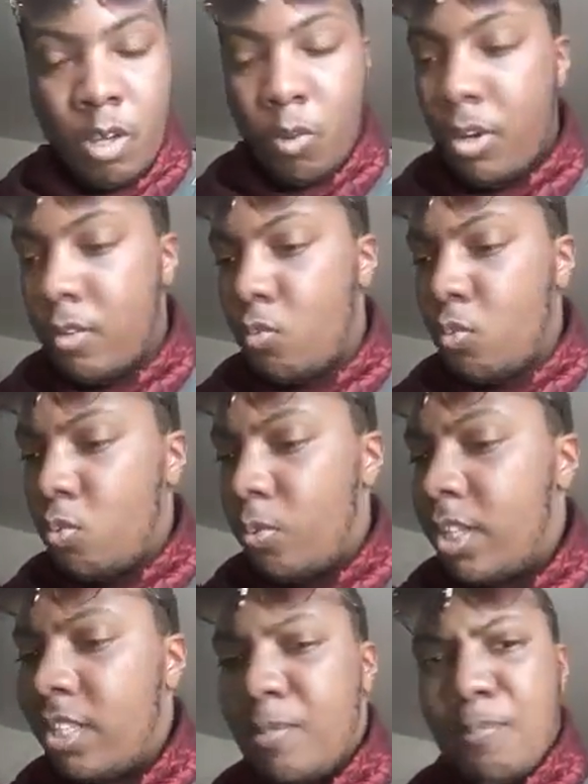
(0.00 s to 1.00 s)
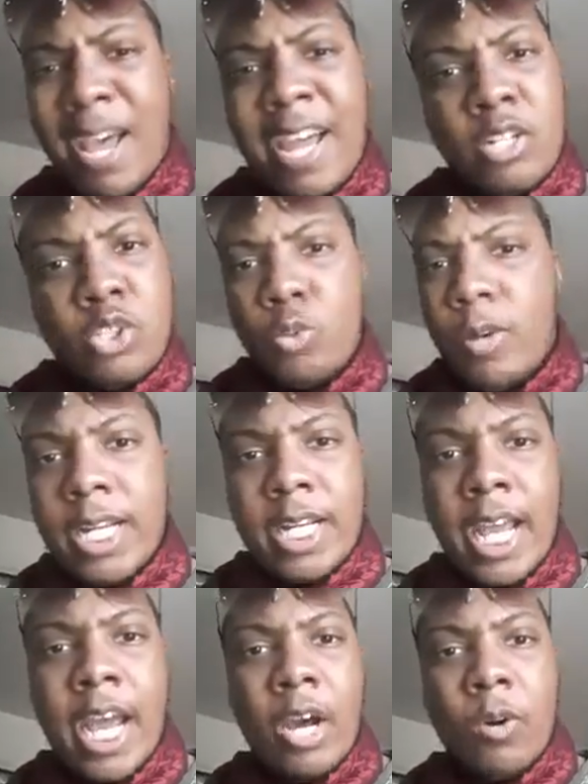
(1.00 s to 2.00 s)
What really matters right
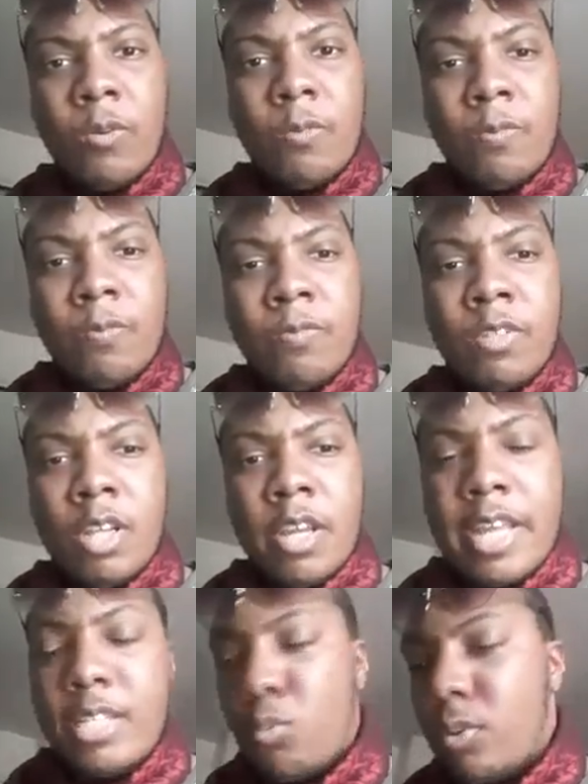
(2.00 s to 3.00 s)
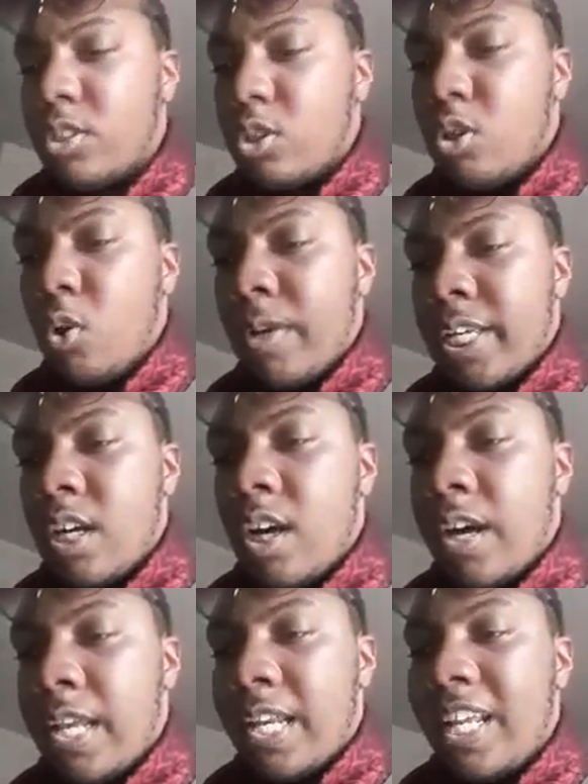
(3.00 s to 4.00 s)
now is what's going
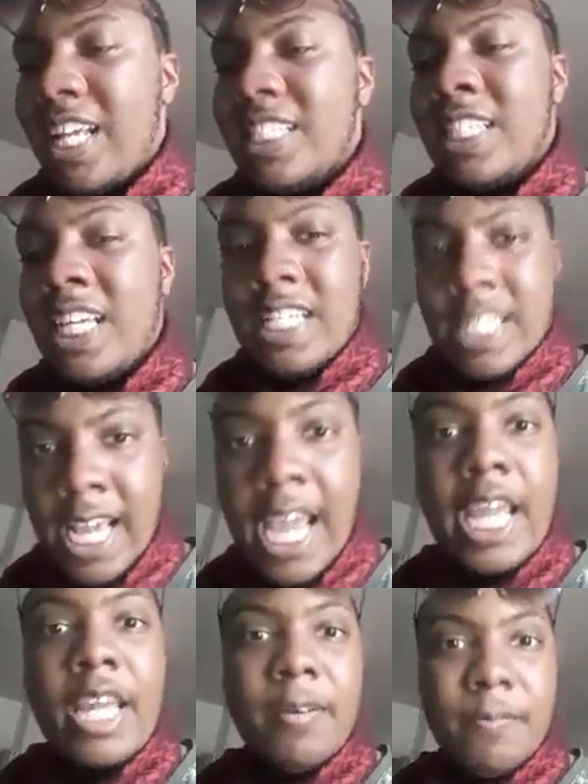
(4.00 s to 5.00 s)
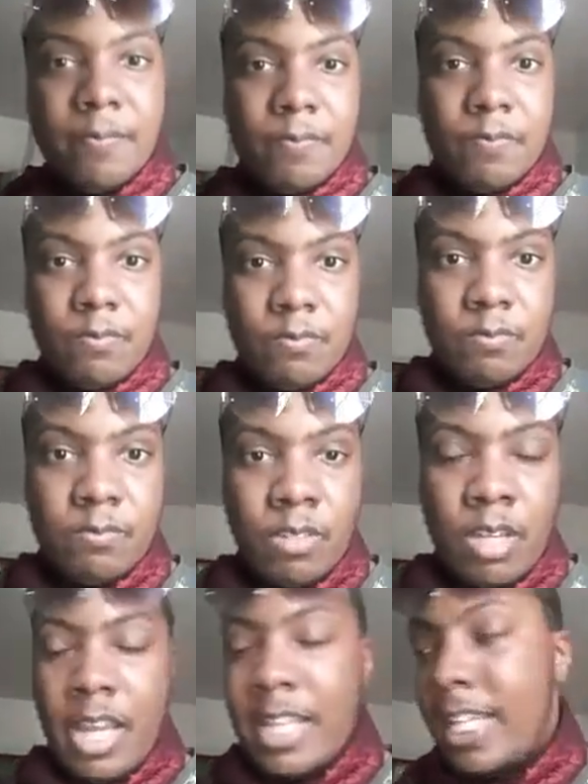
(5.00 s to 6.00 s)
on today.
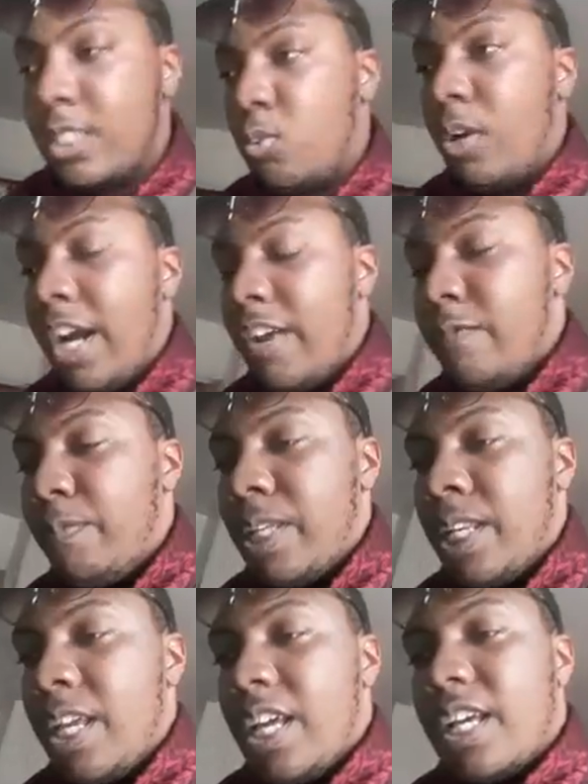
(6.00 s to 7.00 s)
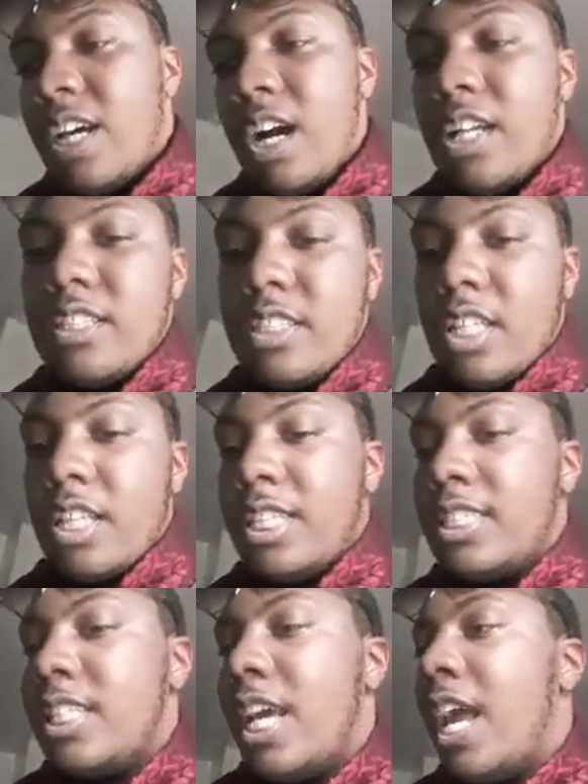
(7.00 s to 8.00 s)
And that's what I have been constantly
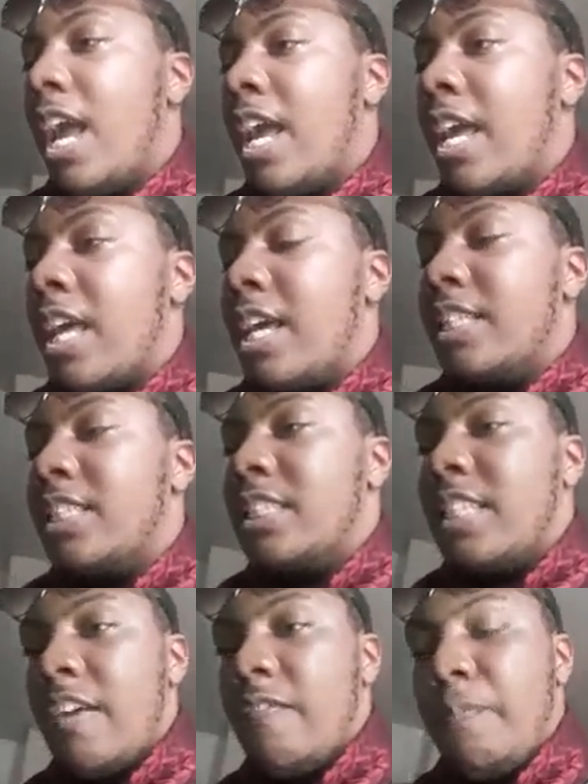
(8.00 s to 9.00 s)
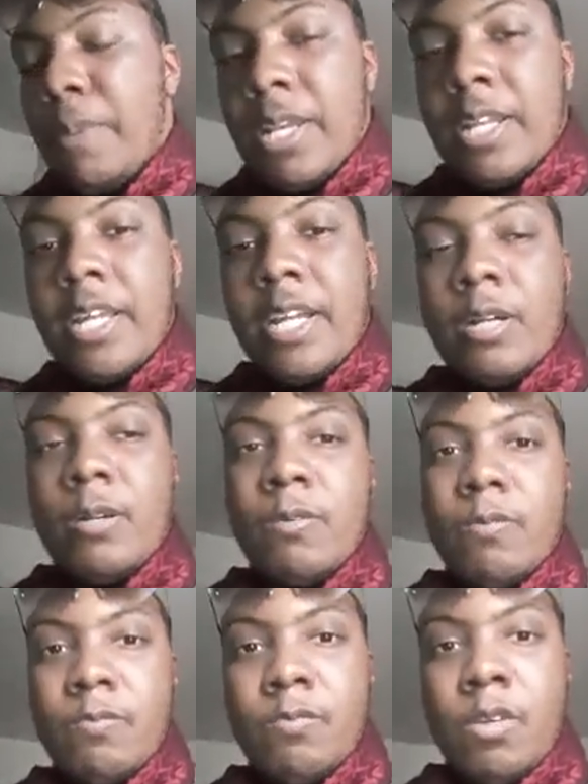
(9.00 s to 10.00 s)
saying since I've been here
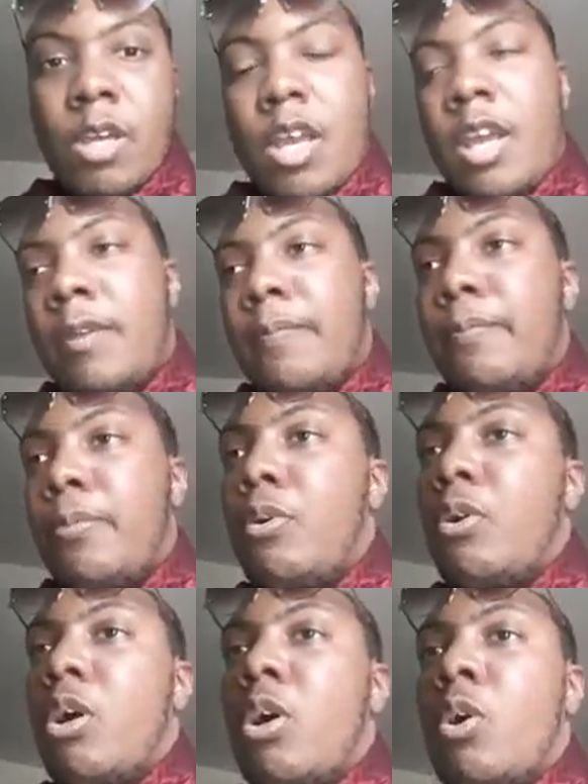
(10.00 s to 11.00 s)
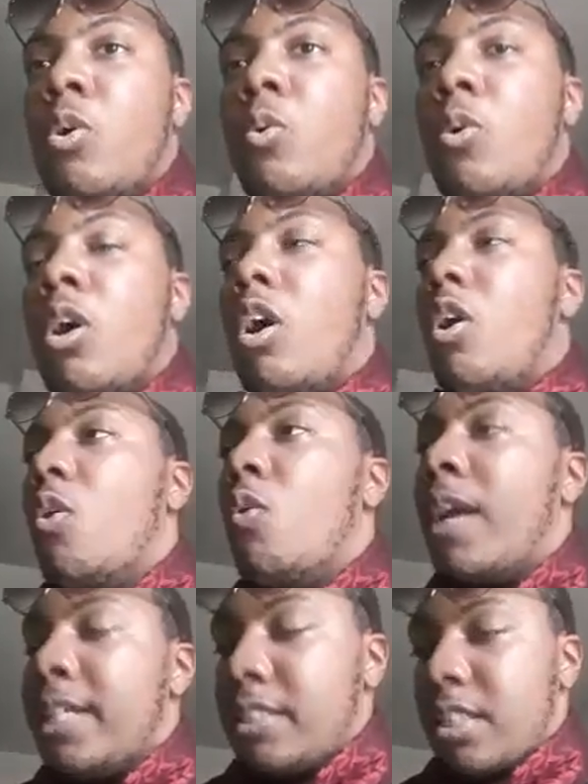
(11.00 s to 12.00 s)
in pro
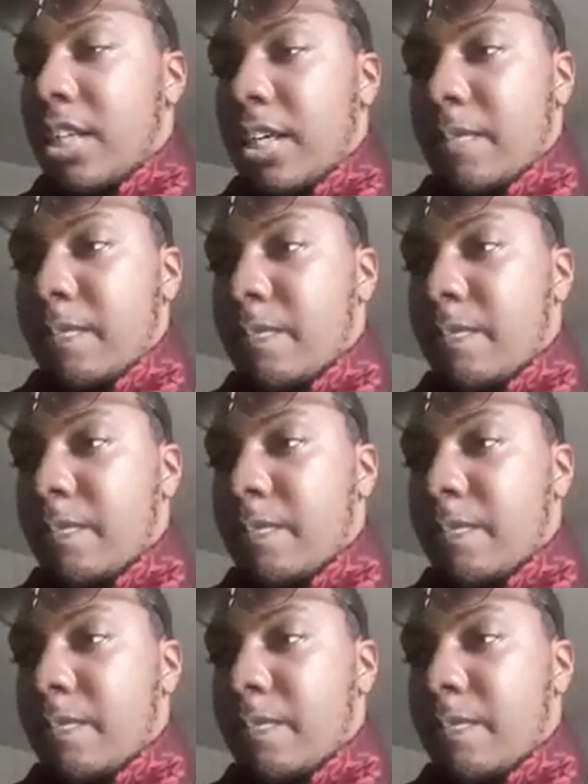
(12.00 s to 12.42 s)
wrestling.